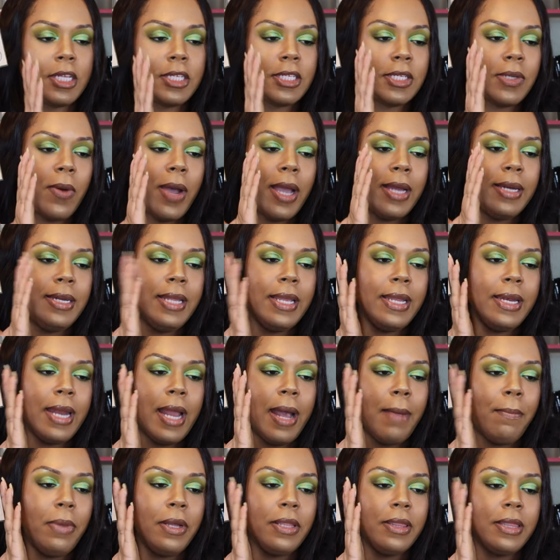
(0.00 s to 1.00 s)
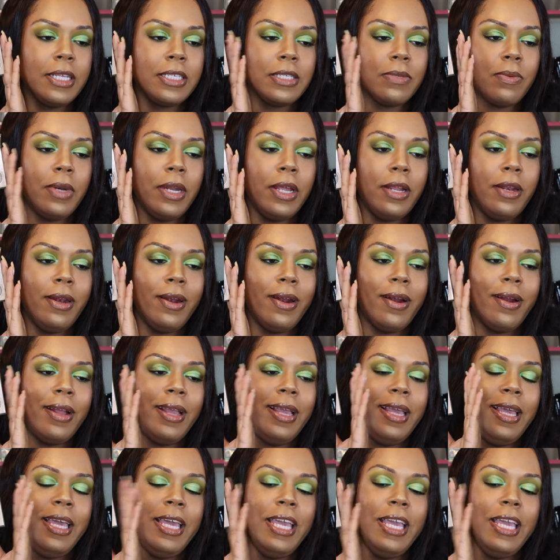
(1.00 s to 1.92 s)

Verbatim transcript: so I did not put this one in there,